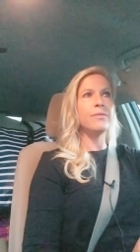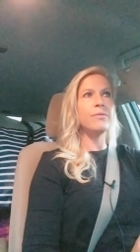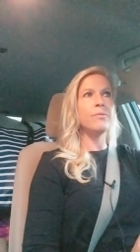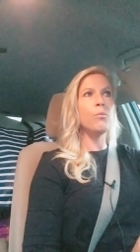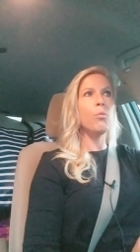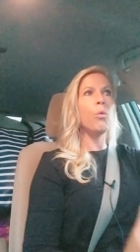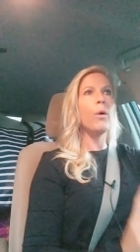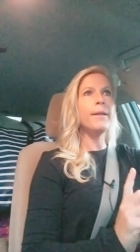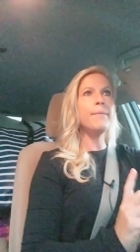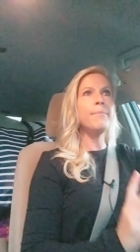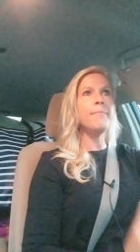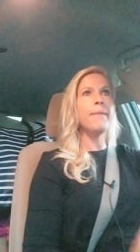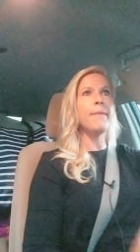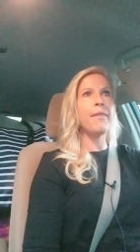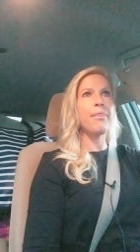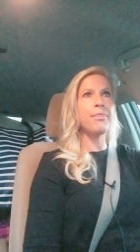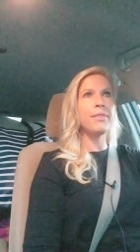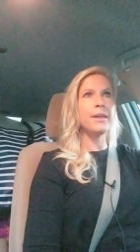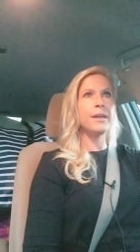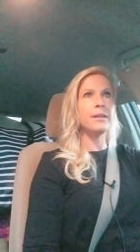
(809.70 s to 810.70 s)
one
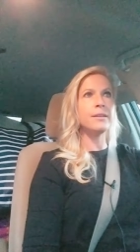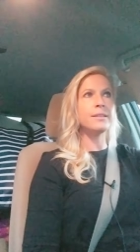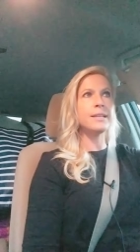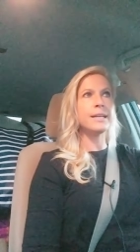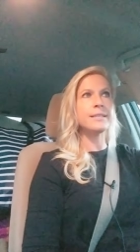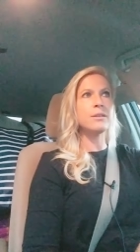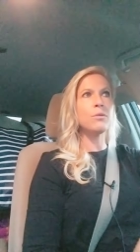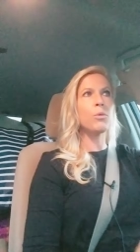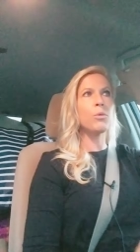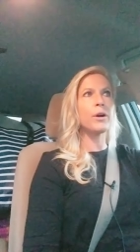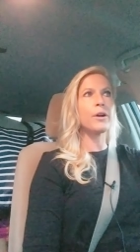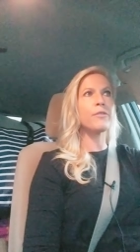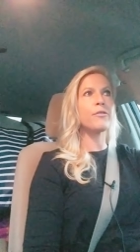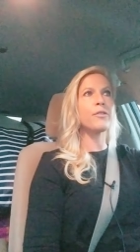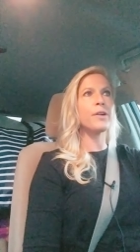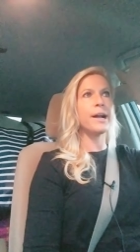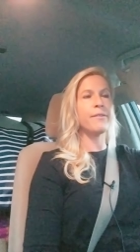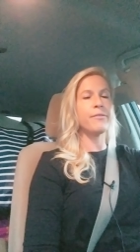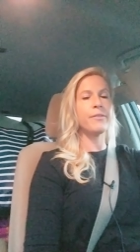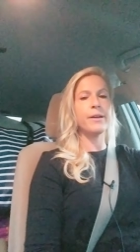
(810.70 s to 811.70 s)
method doesn't work
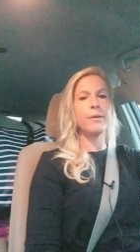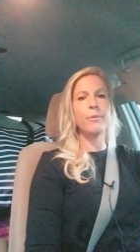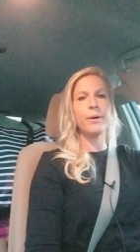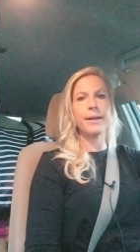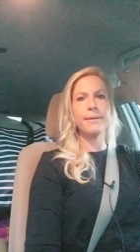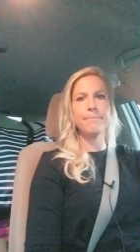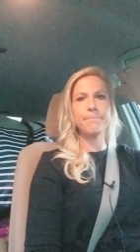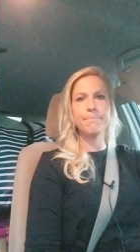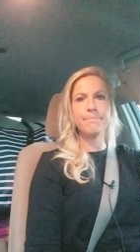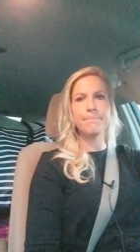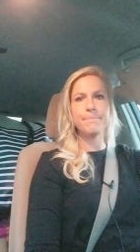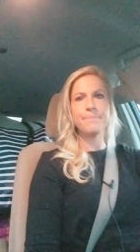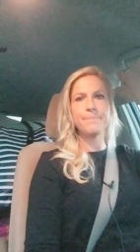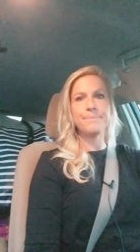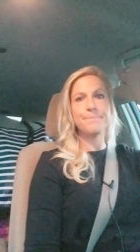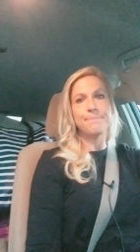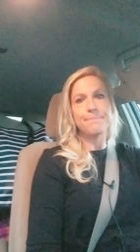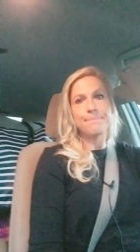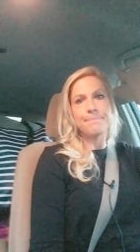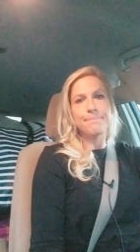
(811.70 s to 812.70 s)
for
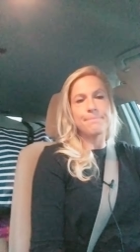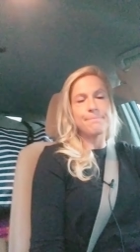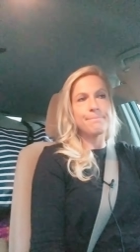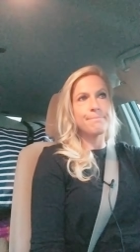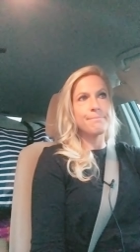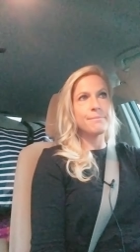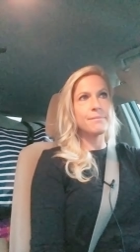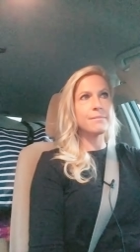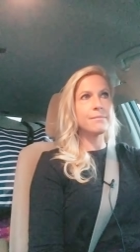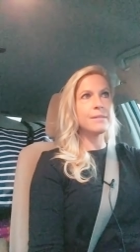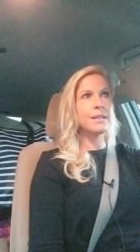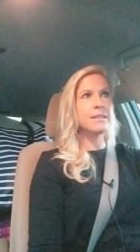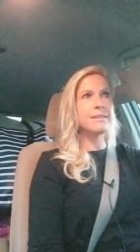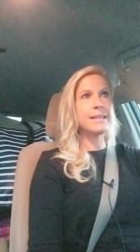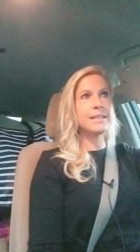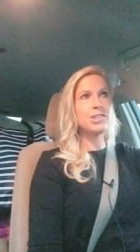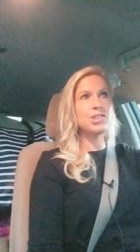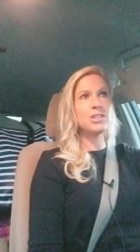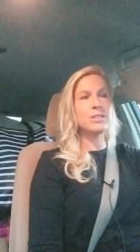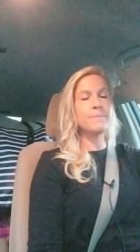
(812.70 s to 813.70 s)
everyone.
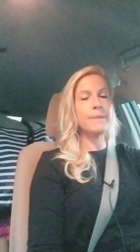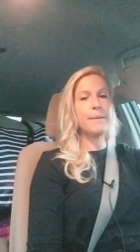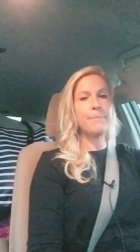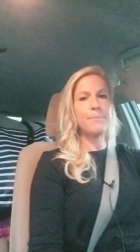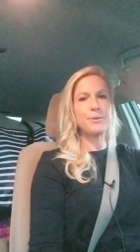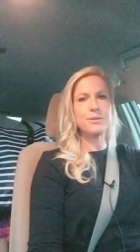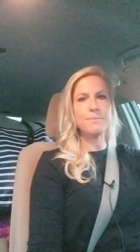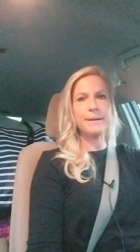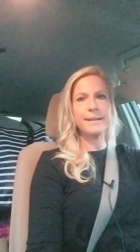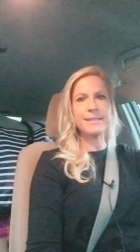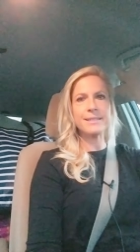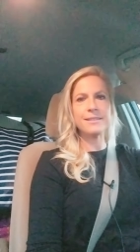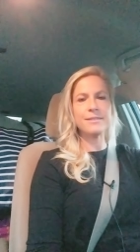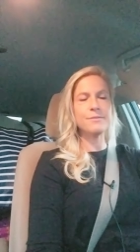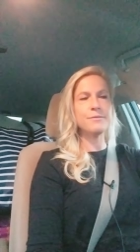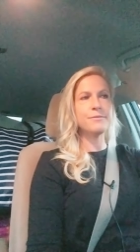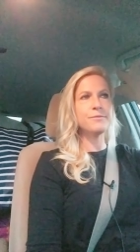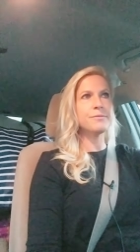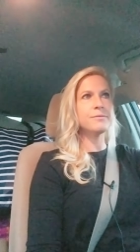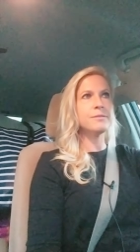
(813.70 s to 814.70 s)
That's just my
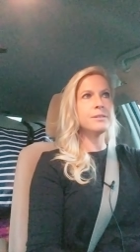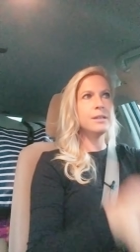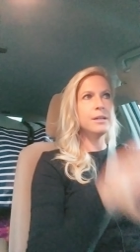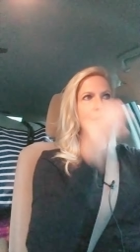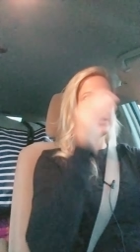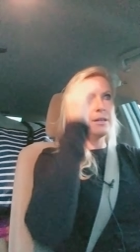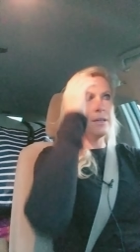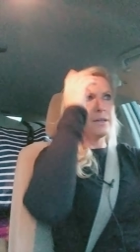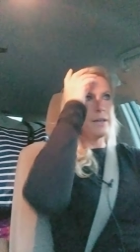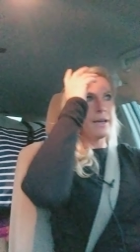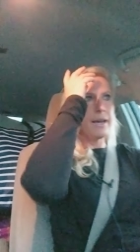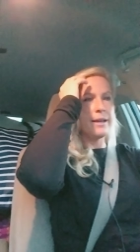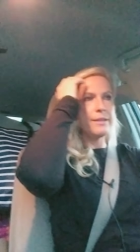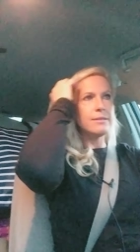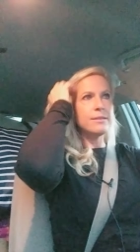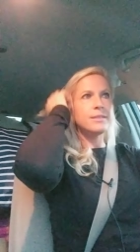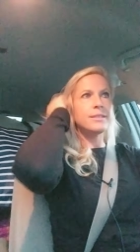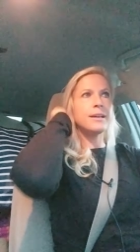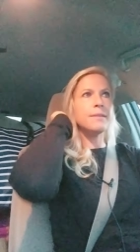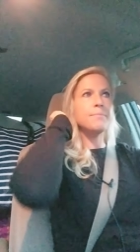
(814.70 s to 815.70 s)
perspective.
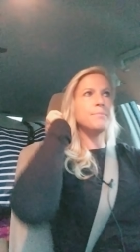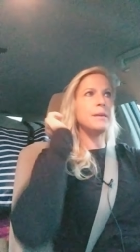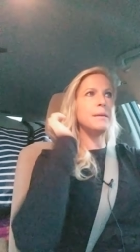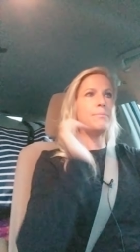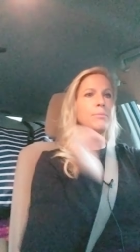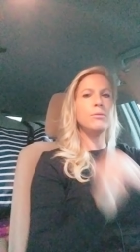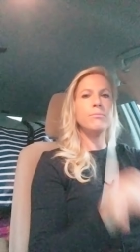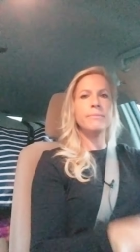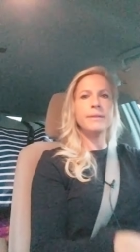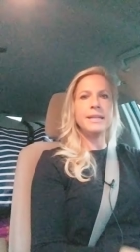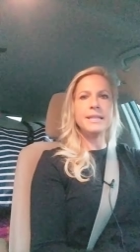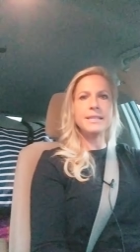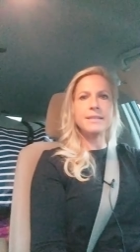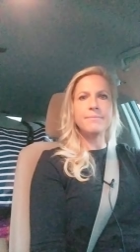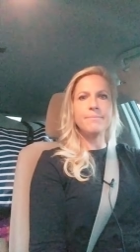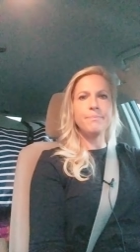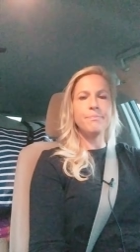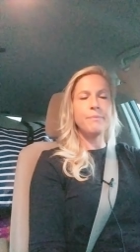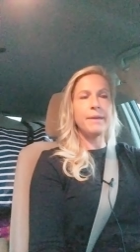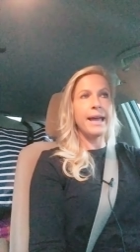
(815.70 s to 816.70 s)
And some people may
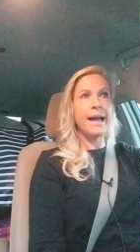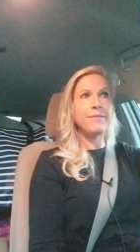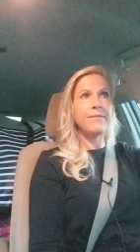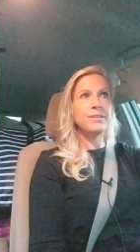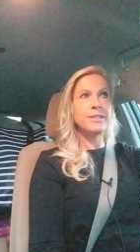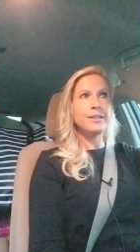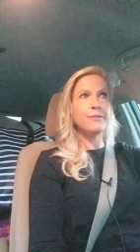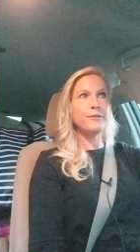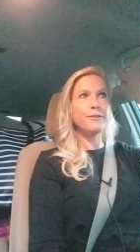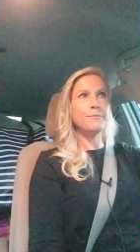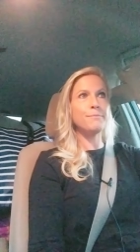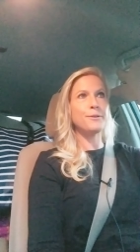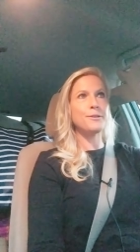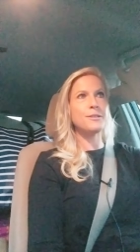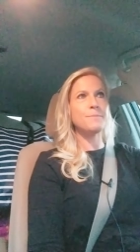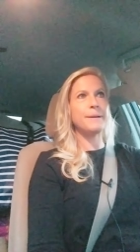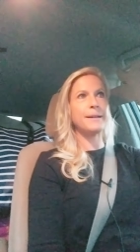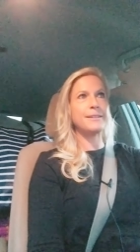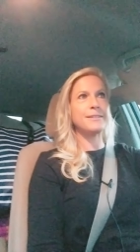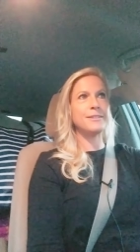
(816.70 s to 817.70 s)
may have a different
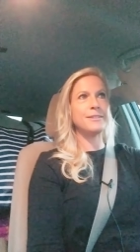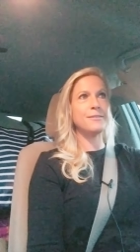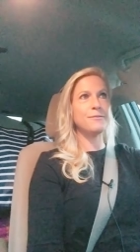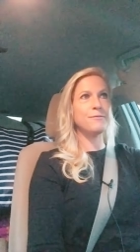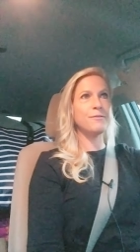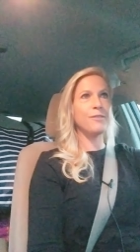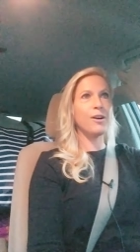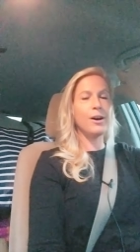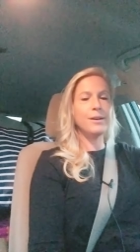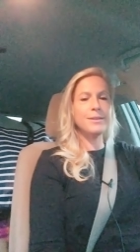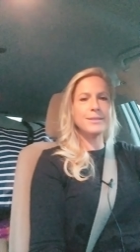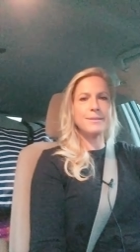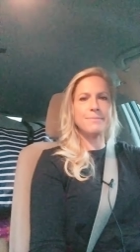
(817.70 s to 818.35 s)
perspective. Awesome.